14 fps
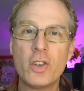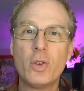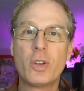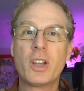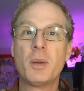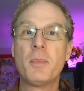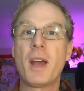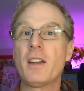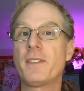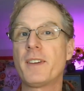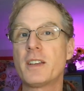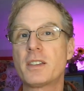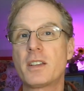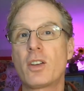you can
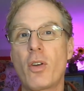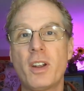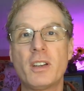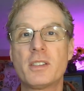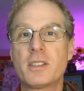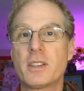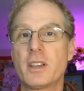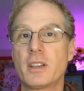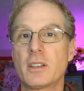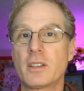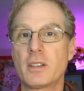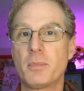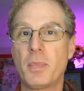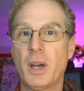manifest the greatest things,
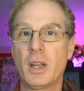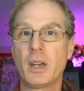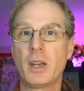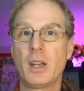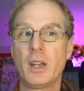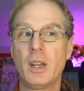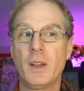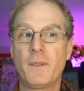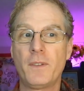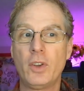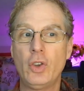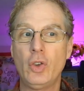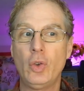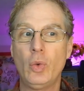but if
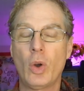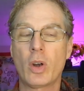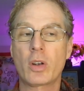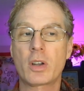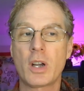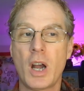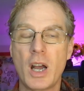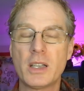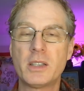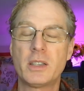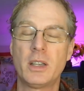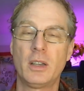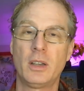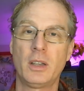you are
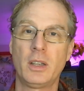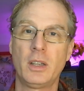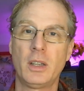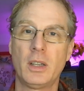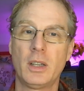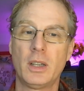constantly